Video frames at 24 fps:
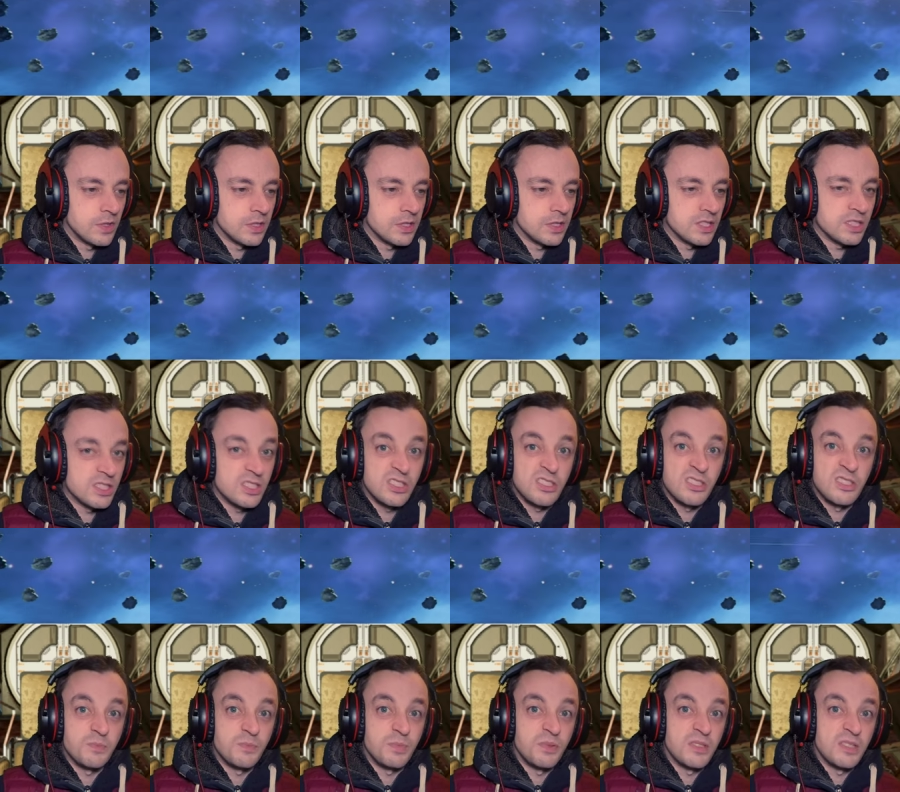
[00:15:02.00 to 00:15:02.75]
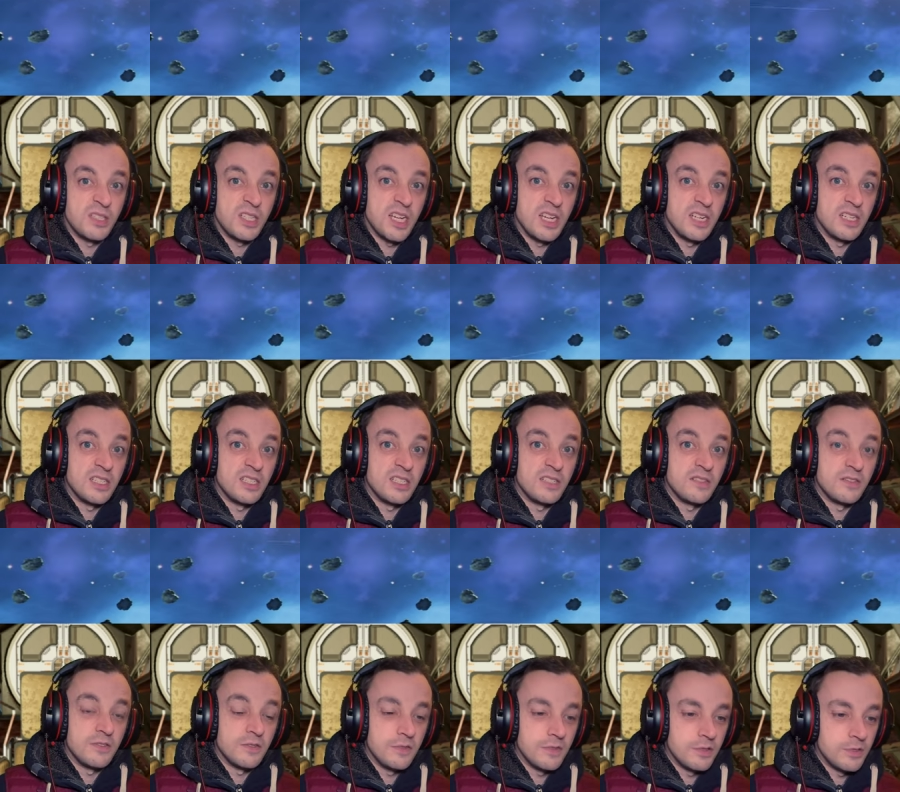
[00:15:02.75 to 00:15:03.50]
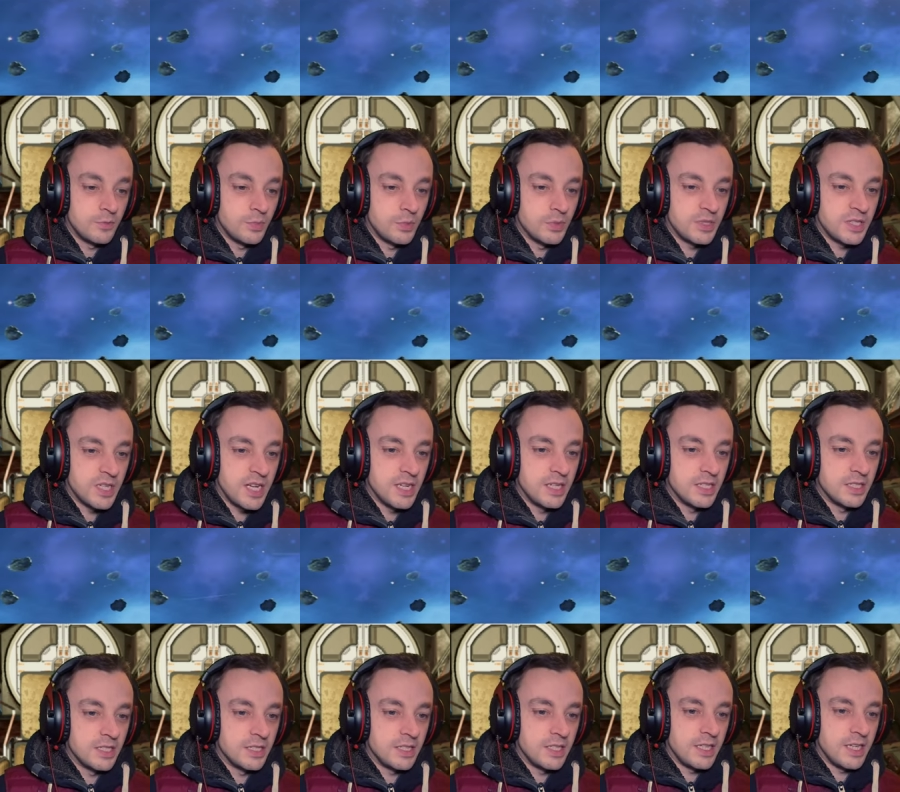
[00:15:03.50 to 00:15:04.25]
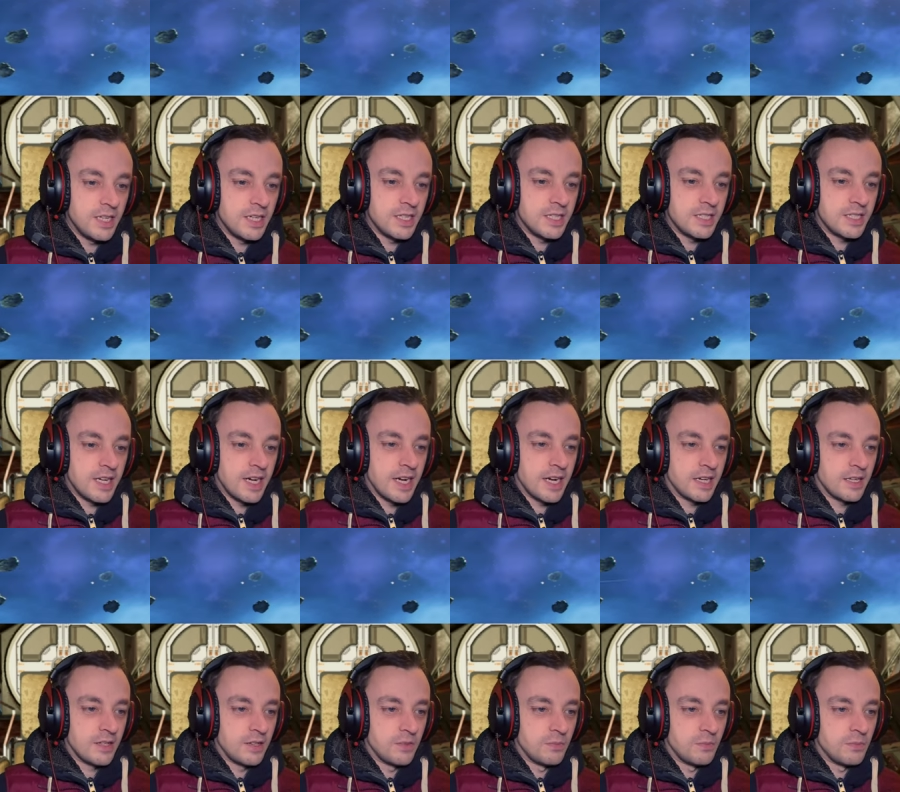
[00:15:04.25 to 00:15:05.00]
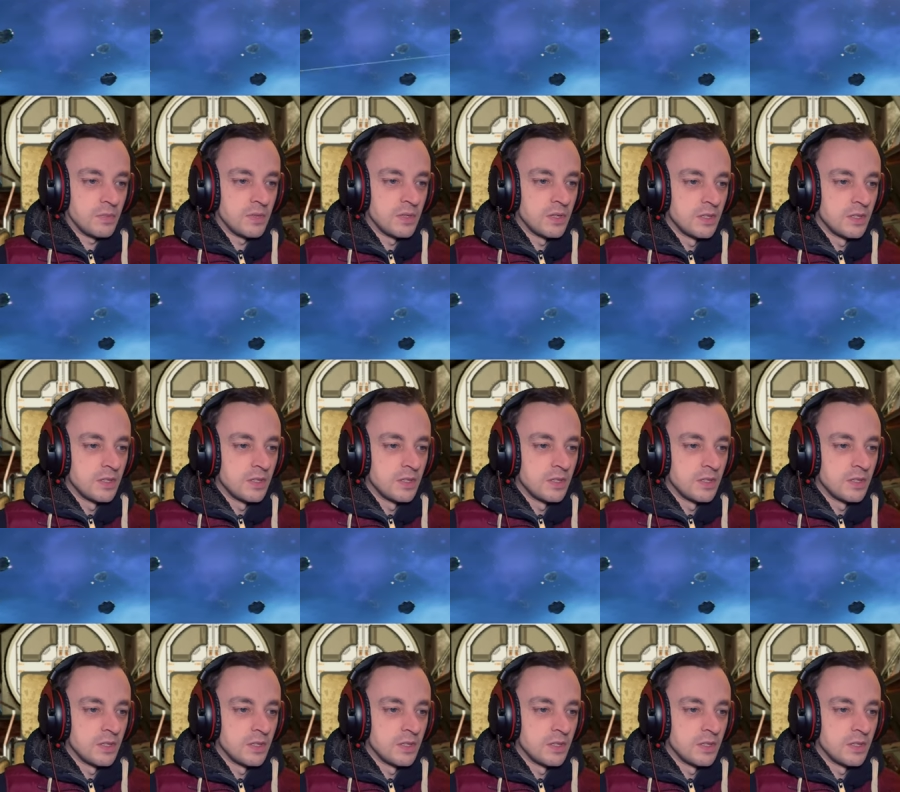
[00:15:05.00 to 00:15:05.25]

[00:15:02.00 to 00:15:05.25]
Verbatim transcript: I just pretend pretendly attack them?